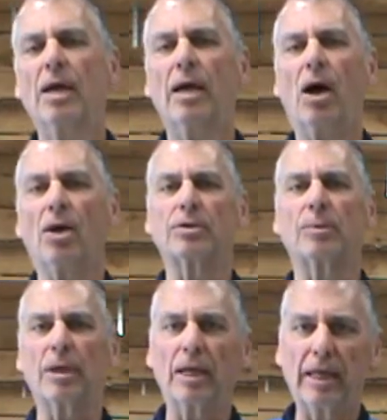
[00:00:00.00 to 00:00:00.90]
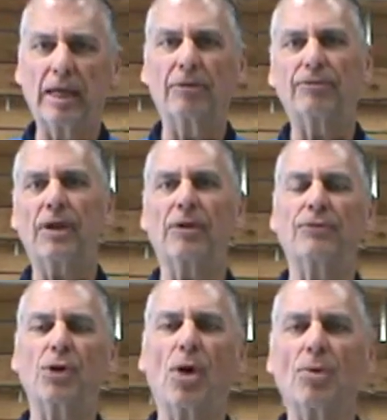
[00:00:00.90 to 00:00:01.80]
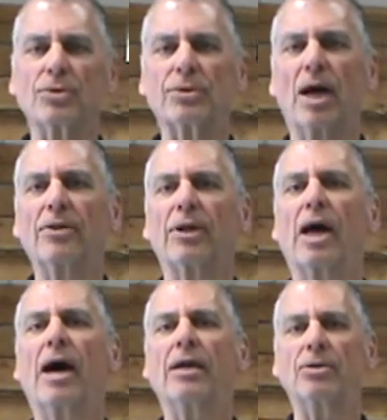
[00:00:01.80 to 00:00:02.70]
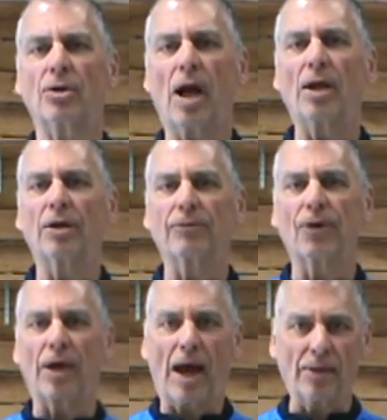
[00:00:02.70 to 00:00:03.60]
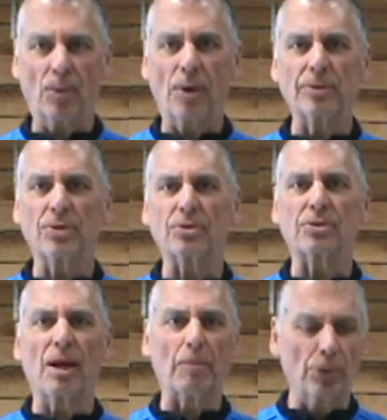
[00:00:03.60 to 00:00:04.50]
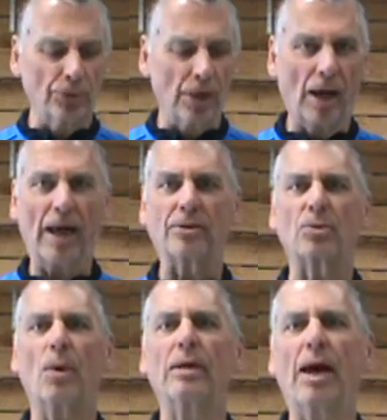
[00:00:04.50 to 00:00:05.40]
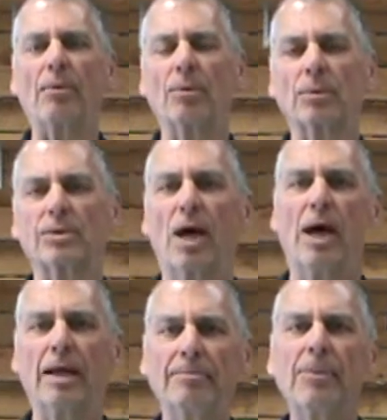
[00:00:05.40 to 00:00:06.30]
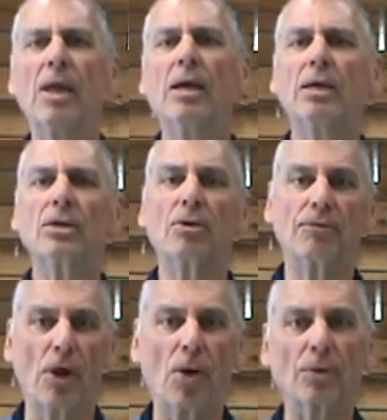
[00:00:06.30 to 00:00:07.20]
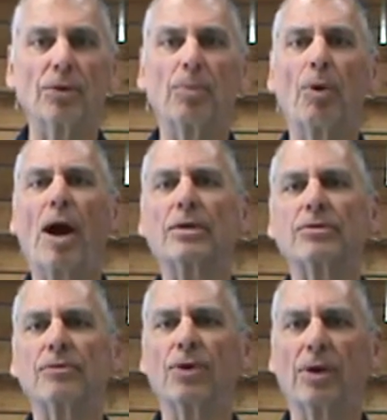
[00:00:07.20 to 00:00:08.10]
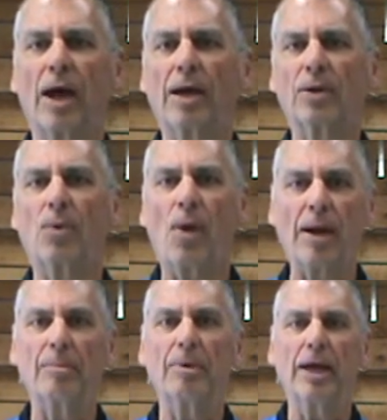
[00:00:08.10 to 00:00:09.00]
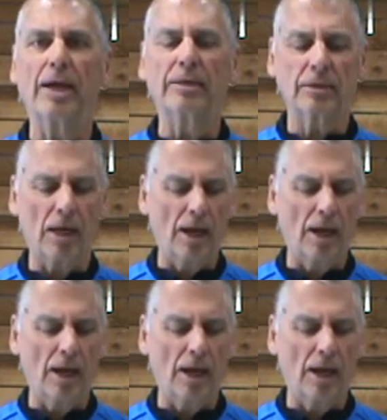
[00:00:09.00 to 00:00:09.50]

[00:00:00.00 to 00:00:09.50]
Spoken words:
ultimately if you go to sell the gun and you're not looking for a guy that wants it stippled, that likes the way that one was done, you've lowered the price of your gun quite a bit.